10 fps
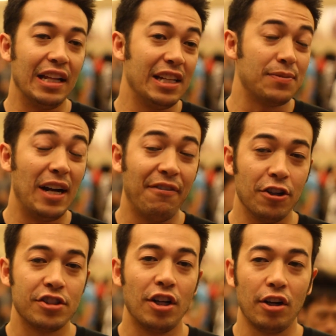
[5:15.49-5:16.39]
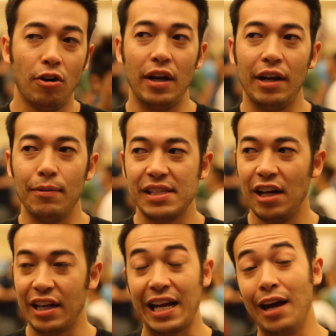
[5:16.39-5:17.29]
at least when I first started going, it was
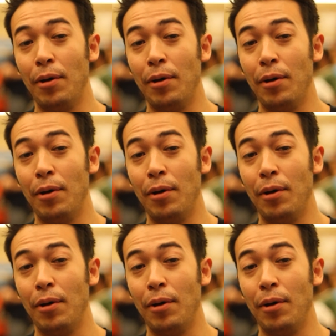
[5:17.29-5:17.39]
held at Cal